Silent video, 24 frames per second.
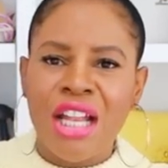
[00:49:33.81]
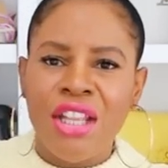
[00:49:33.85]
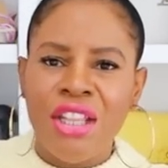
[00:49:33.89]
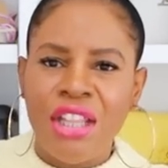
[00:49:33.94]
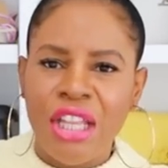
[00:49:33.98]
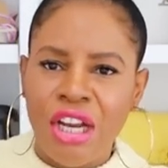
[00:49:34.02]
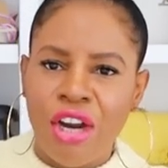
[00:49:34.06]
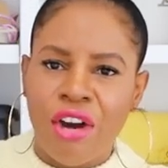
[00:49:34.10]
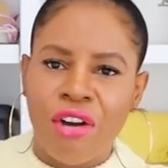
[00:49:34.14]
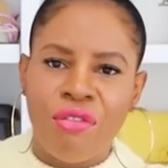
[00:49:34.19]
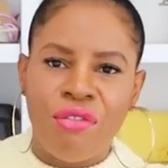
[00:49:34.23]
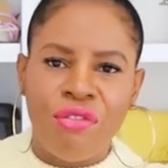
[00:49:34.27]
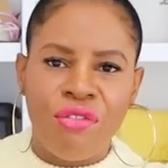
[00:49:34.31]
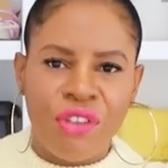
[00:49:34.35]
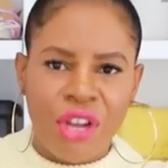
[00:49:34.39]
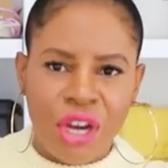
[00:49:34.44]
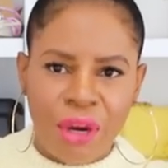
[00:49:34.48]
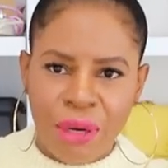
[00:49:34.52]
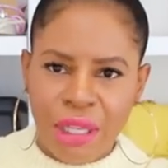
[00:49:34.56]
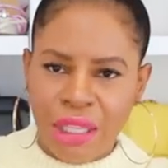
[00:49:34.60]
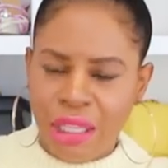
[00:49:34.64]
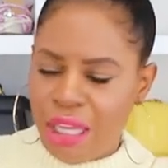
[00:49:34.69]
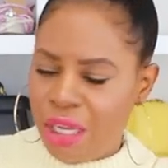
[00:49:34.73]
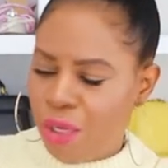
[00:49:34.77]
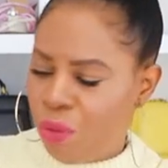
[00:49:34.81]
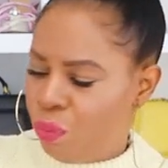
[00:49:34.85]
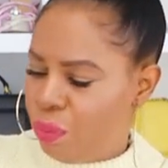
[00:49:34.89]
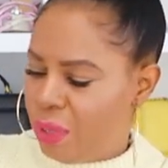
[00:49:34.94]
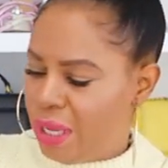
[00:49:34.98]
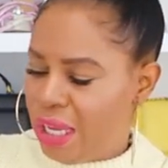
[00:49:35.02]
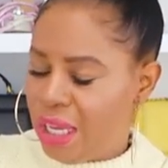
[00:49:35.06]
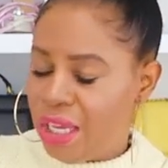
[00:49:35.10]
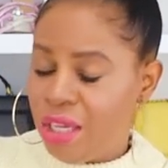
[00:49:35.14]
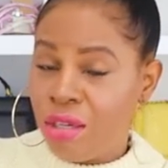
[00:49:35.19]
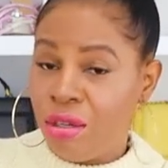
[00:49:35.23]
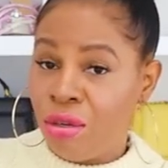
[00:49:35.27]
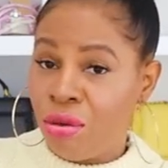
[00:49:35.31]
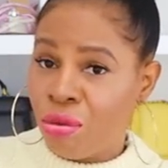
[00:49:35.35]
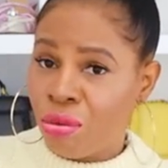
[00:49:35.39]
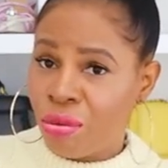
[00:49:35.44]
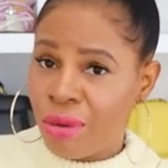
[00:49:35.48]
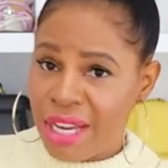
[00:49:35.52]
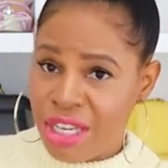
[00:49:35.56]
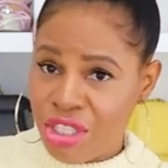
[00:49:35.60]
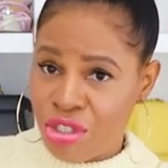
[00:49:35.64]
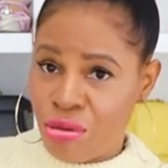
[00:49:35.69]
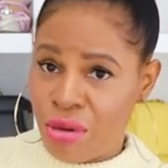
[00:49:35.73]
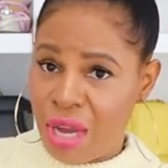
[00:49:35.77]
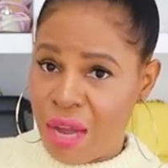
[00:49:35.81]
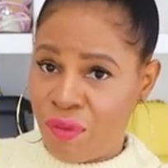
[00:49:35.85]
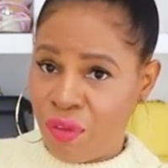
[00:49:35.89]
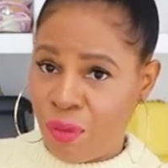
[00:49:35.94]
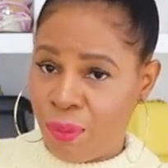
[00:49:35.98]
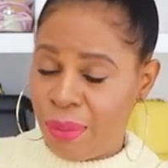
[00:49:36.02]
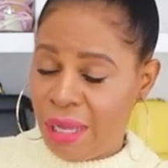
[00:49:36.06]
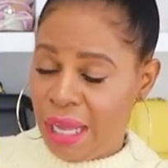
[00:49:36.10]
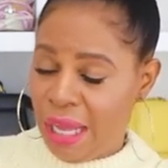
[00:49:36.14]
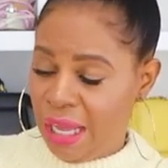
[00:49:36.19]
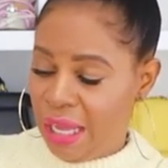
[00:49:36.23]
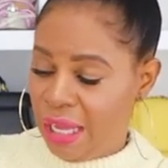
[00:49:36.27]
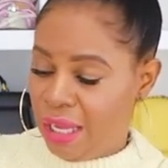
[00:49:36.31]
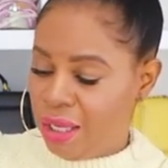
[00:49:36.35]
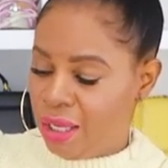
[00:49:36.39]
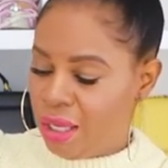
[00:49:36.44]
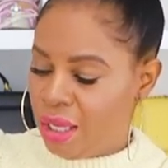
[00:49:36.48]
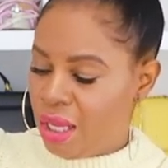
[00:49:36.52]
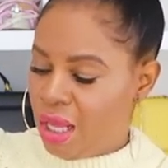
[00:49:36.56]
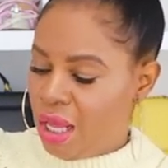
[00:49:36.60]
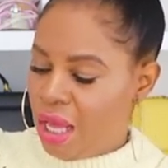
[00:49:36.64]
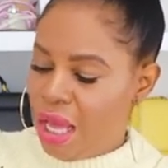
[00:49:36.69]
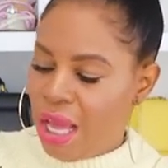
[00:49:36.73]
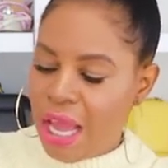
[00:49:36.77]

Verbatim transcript: They are very lightweight, great travel bag.